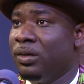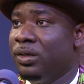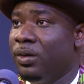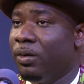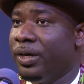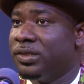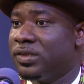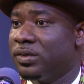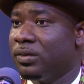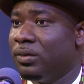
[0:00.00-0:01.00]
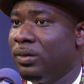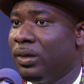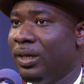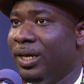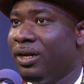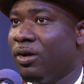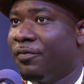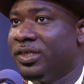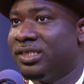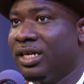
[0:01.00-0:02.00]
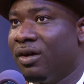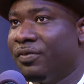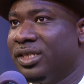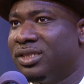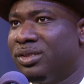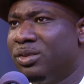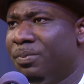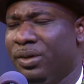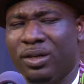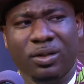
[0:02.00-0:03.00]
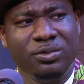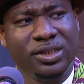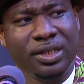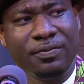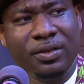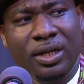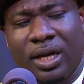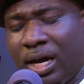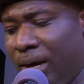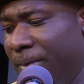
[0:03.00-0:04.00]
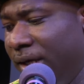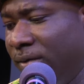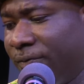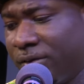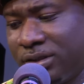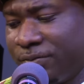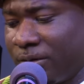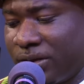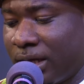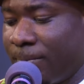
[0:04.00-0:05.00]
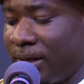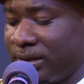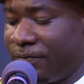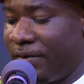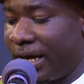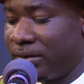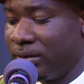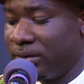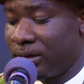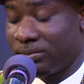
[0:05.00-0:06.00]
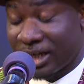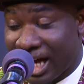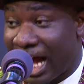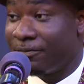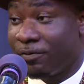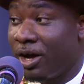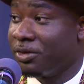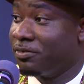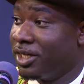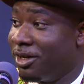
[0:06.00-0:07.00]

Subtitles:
you know, it's in and of itself, it's super inclusive. Mm. I mean, first of all, think about the fact that the godfather of the